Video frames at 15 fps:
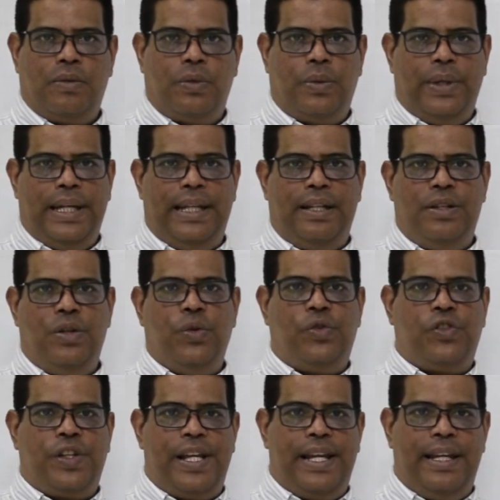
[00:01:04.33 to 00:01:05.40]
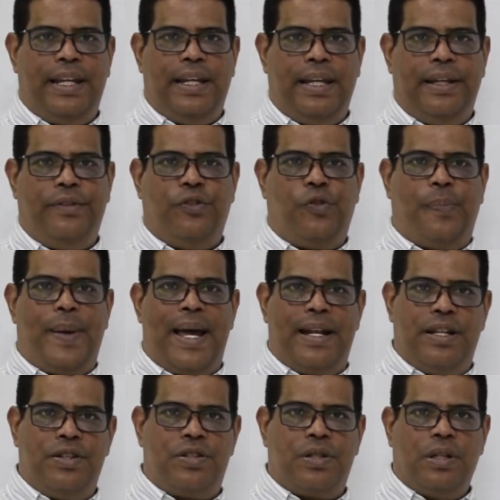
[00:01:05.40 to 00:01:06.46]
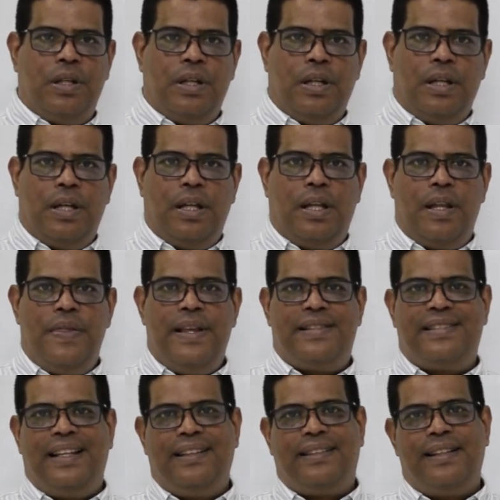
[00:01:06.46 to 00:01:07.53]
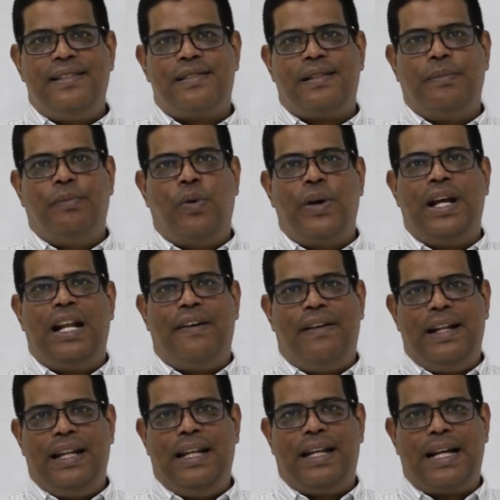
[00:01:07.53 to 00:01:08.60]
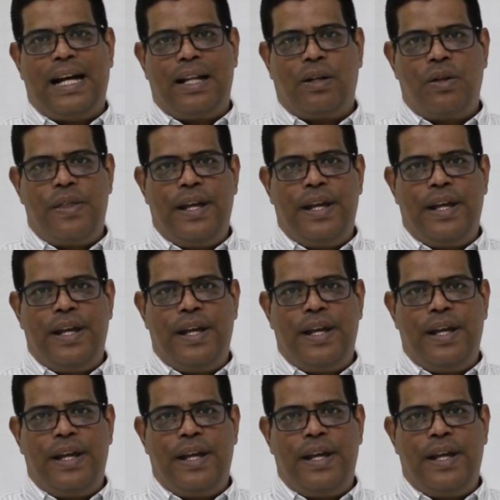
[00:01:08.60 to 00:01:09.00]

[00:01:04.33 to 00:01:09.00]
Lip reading: when you say in Spanish the sentence voy a lavar el carro.